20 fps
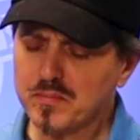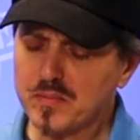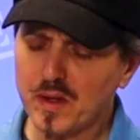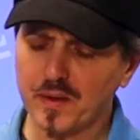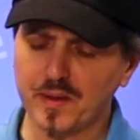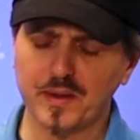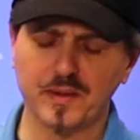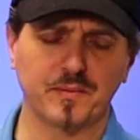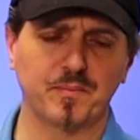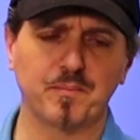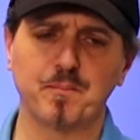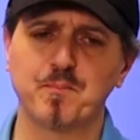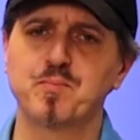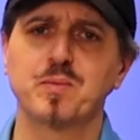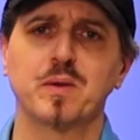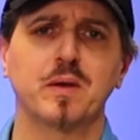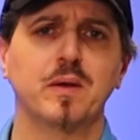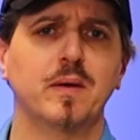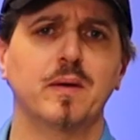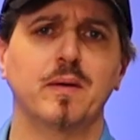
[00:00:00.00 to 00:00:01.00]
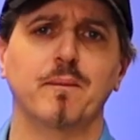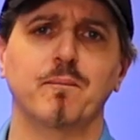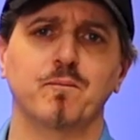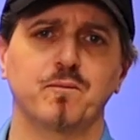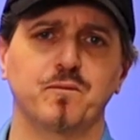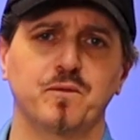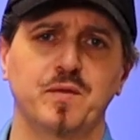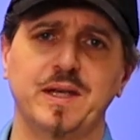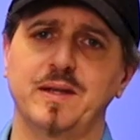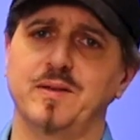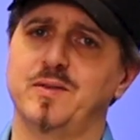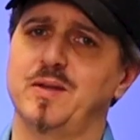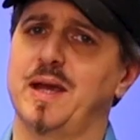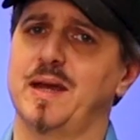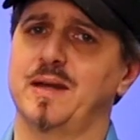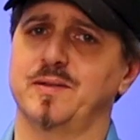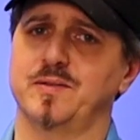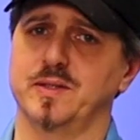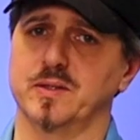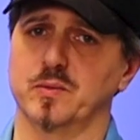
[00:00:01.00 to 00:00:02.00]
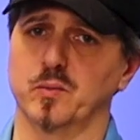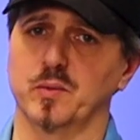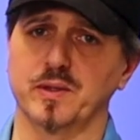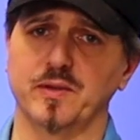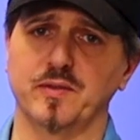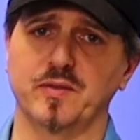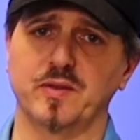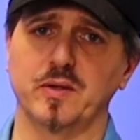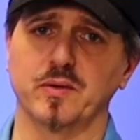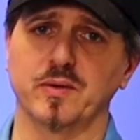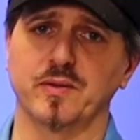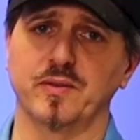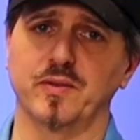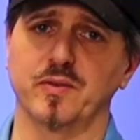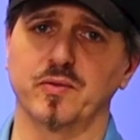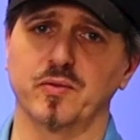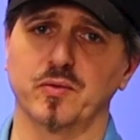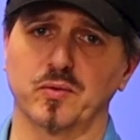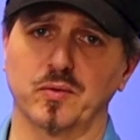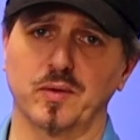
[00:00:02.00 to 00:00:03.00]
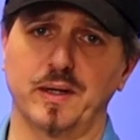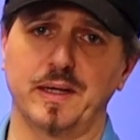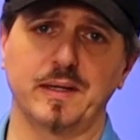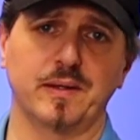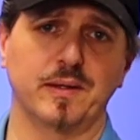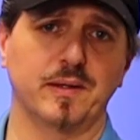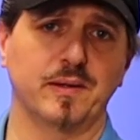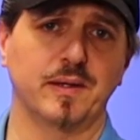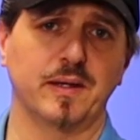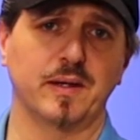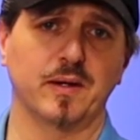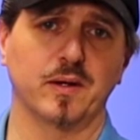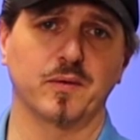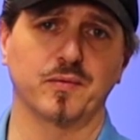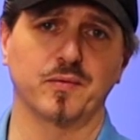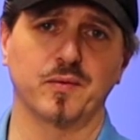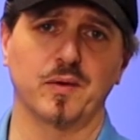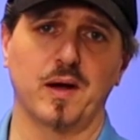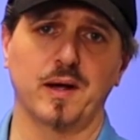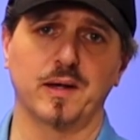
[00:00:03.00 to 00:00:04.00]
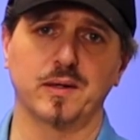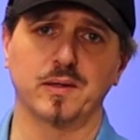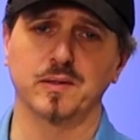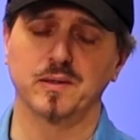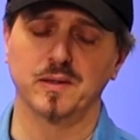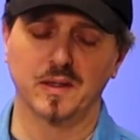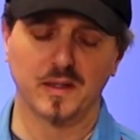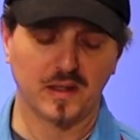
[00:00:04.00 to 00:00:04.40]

That is fantastic with the Sear'NSizzle Grate in the air fryer.